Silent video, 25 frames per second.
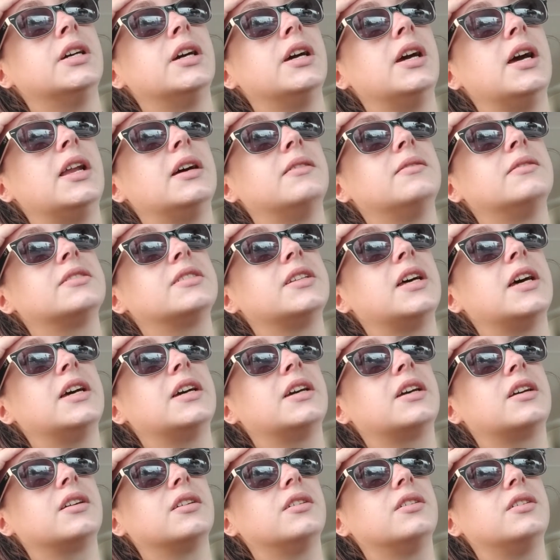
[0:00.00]
And I was
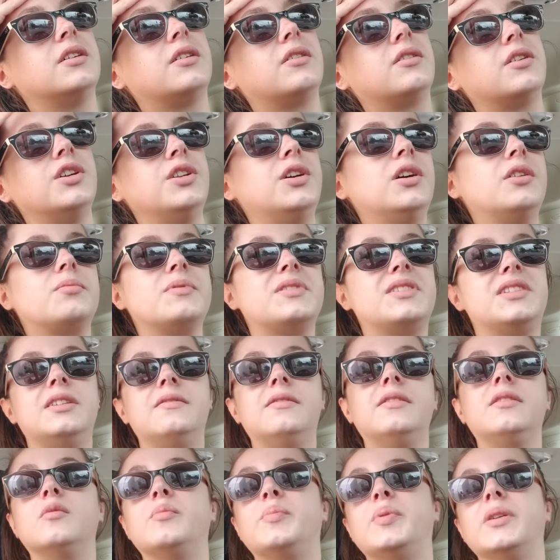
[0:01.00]
like, are you not
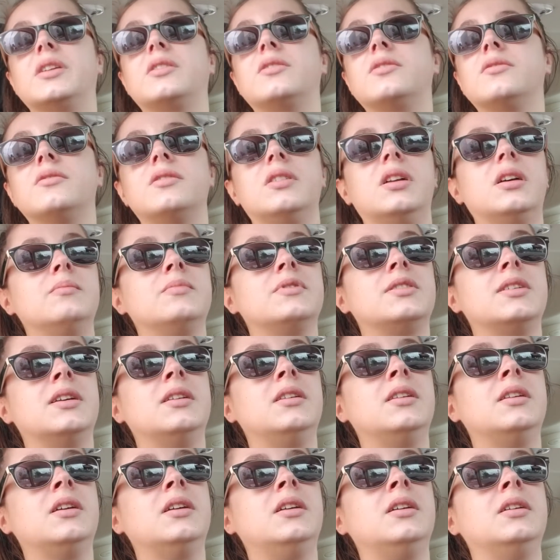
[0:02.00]
receiving the pictures that I'm
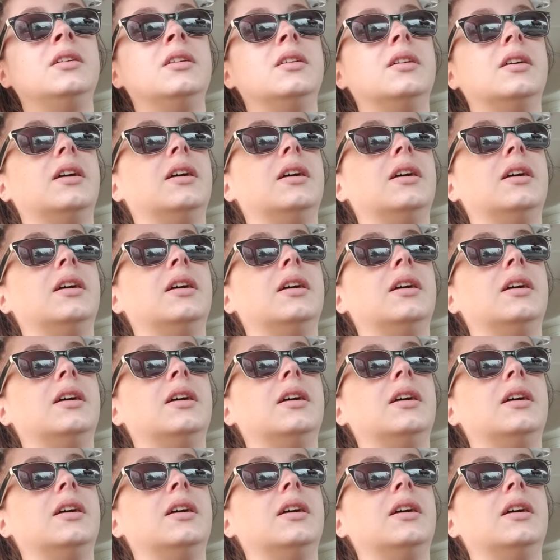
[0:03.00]
sending?